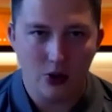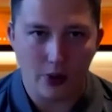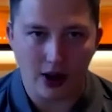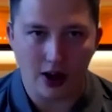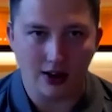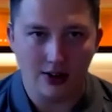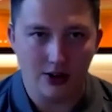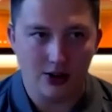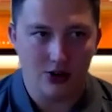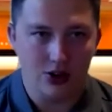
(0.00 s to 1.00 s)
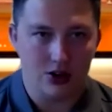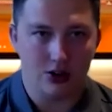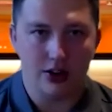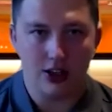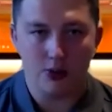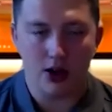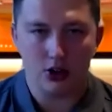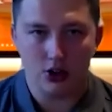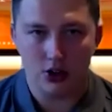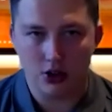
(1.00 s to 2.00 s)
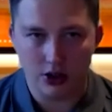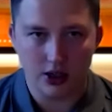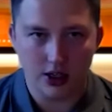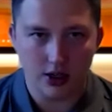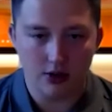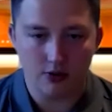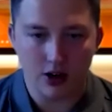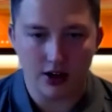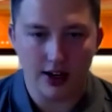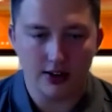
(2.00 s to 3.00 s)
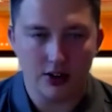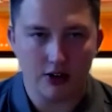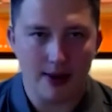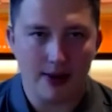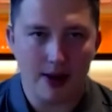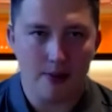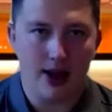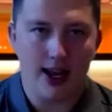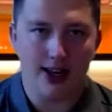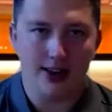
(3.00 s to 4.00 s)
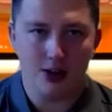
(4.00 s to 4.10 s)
we're going to charge this much to run an Instagram campaign,